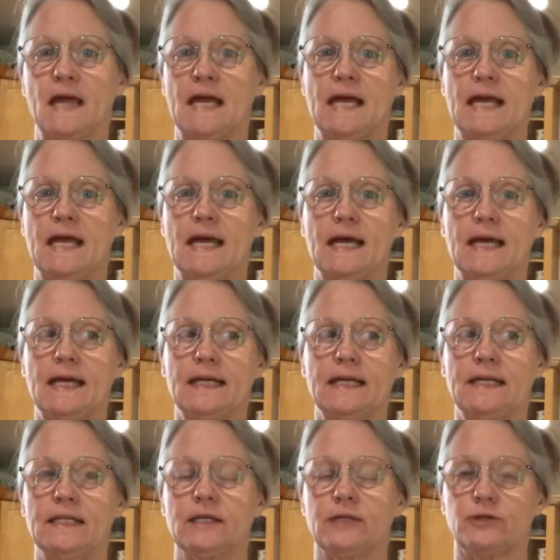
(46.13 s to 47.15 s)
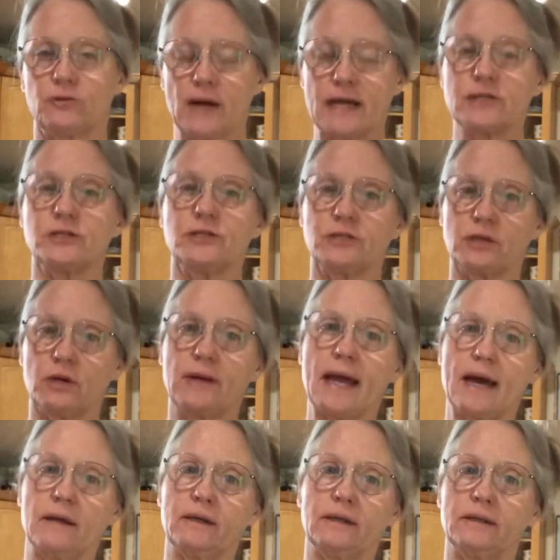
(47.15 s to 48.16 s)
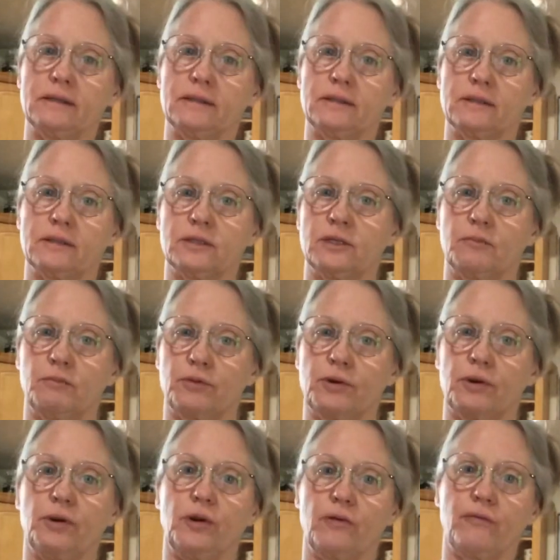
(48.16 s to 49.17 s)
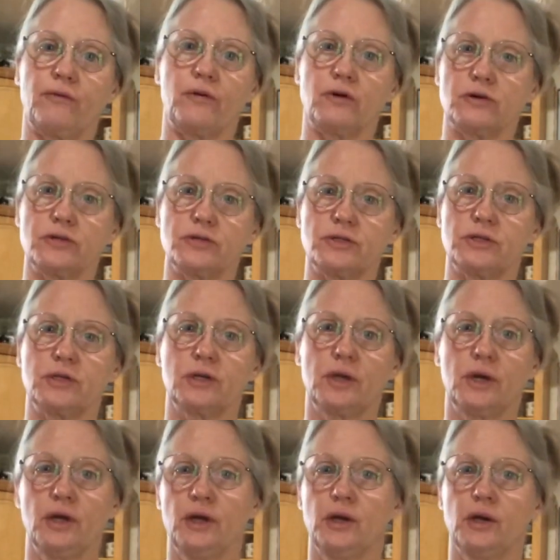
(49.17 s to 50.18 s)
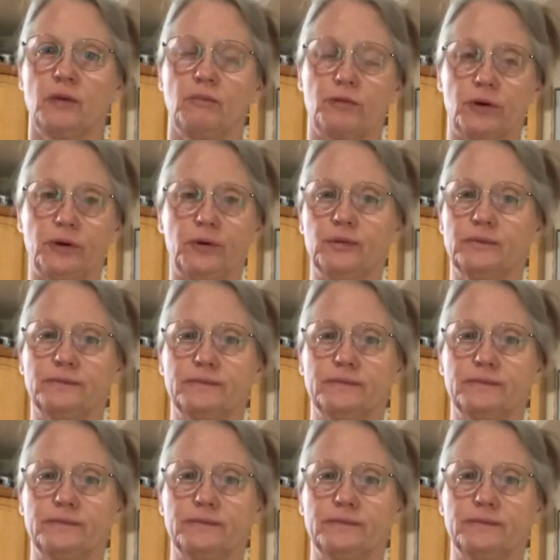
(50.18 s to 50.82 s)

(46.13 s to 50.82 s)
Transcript: And the directions on how to brew your first brew.